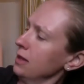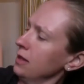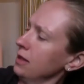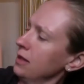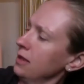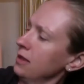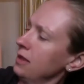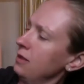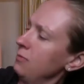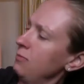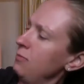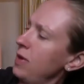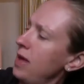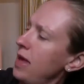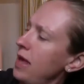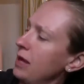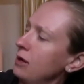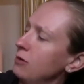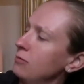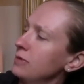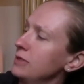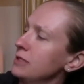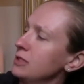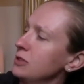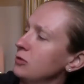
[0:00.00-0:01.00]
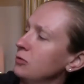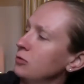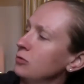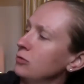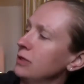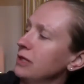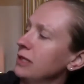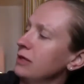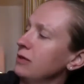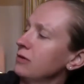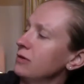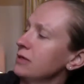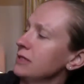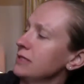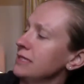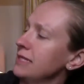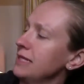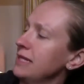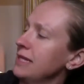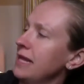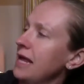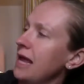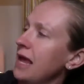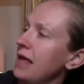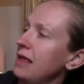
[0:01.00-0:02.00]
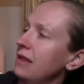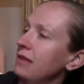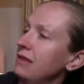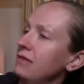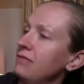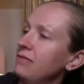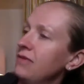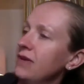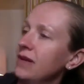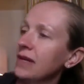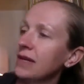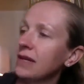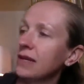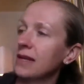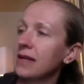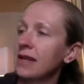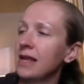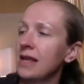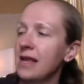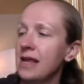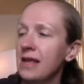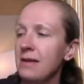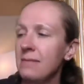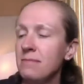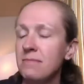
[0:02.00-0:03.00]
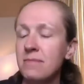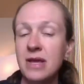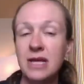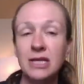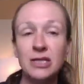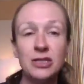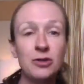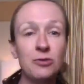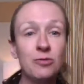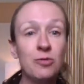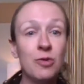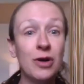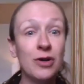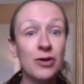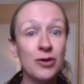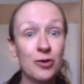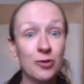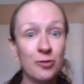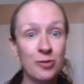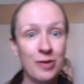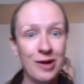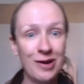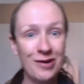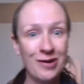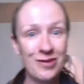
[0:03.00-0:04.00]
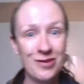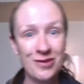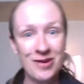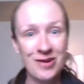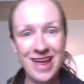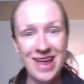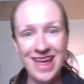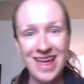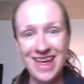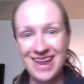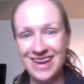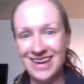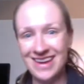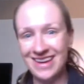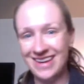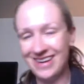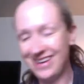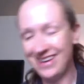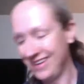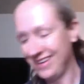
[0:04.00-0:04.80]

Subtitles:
The penguin's holding on to the elephant. Makes you wonder where they're headed.